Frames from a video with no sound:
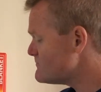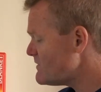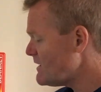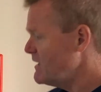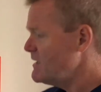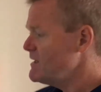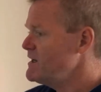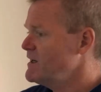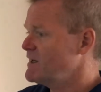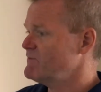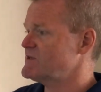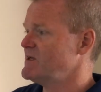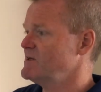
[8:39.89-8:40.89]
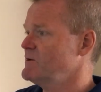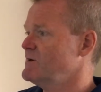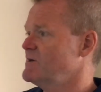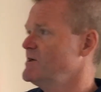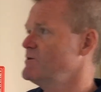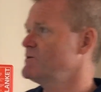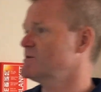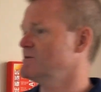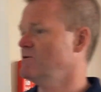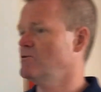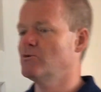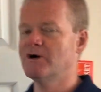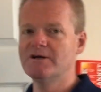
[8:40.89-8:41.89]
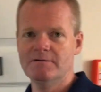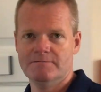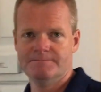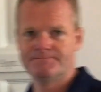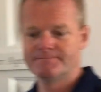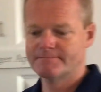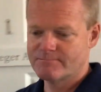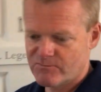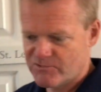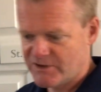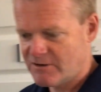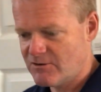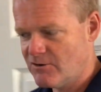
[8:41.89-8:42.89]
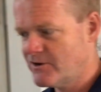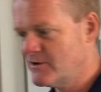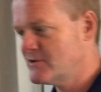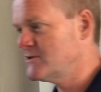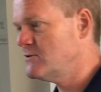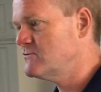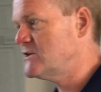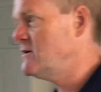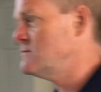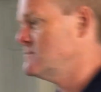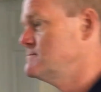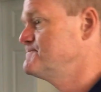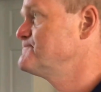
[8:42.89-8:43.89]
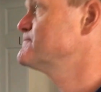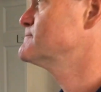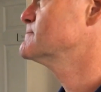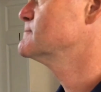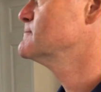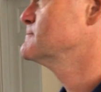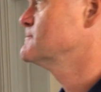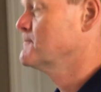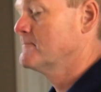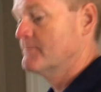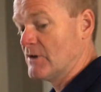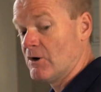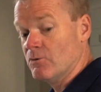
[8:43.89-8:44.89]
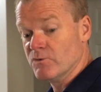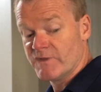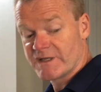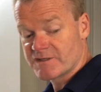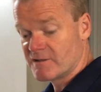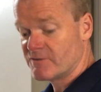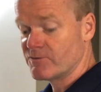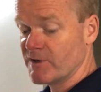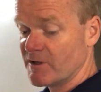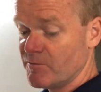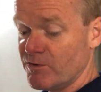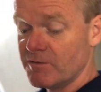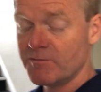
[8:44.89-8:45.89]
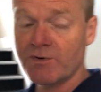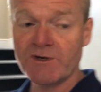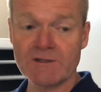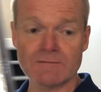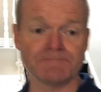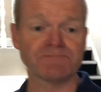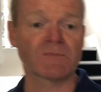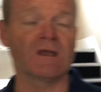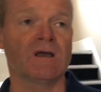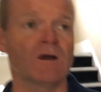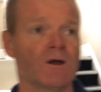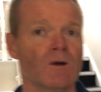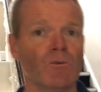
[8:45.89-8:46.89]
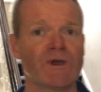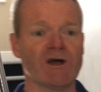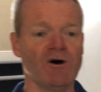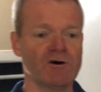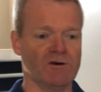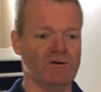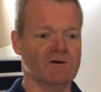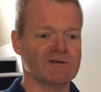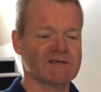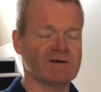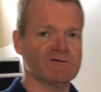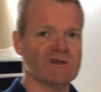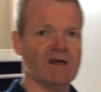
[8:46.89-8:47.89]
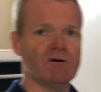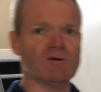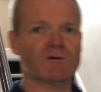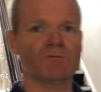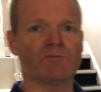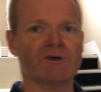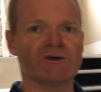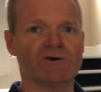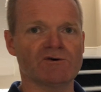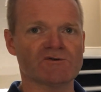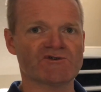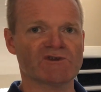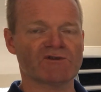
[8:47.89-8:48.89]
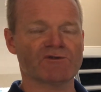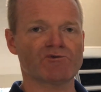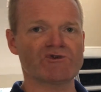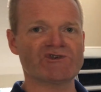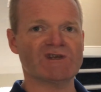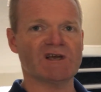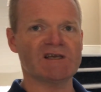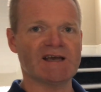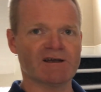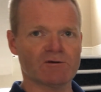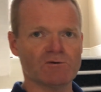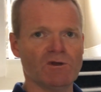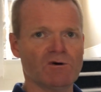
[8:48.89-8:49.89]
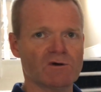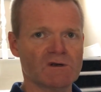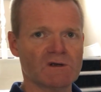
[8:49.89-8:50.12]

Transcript: And if I take you out here into the hallway without locking ourselves out, oh, that's another really important point. We can't lock ourselves out because there isn't a Yale lock.